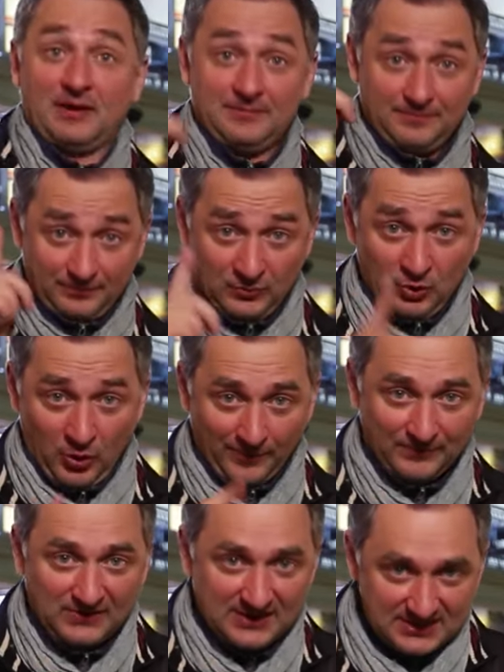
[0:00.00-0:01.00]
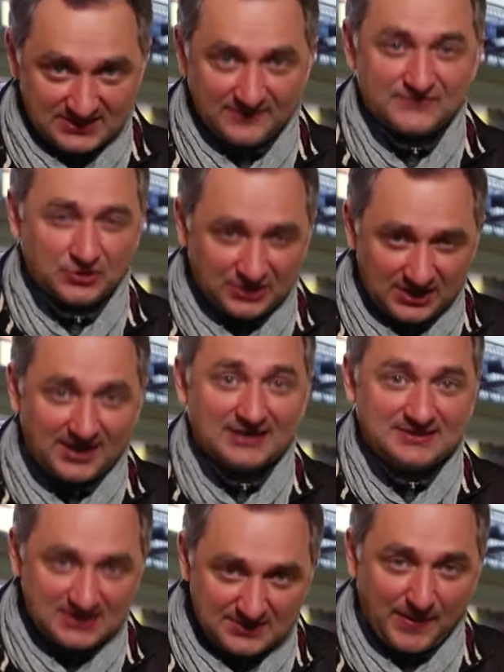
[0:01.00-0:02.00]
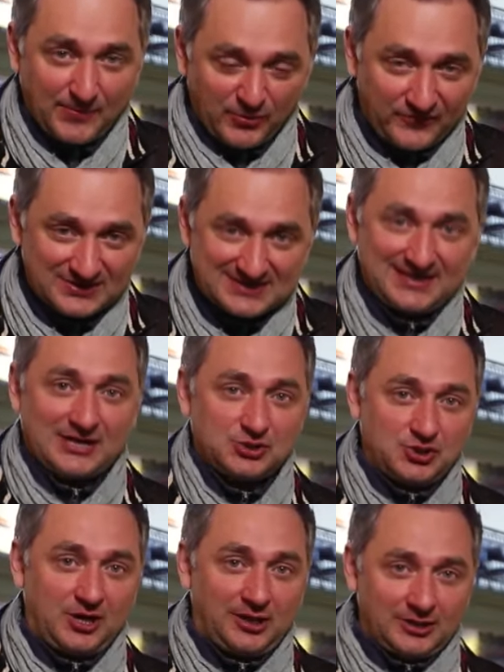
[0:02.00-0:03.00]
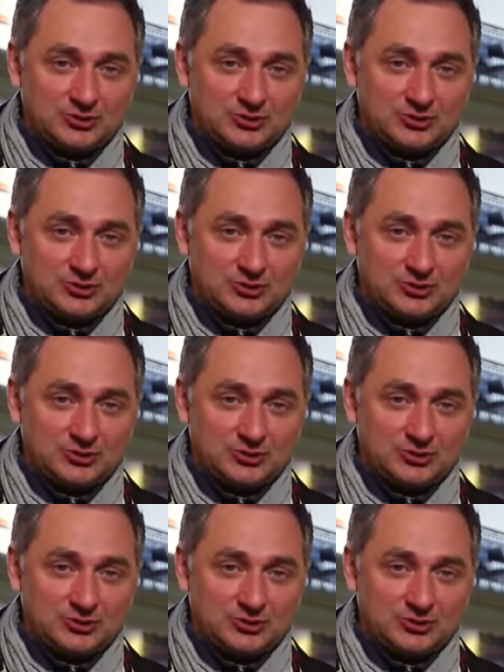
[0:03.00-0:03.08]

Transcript: But if you still want to try authentic Dutch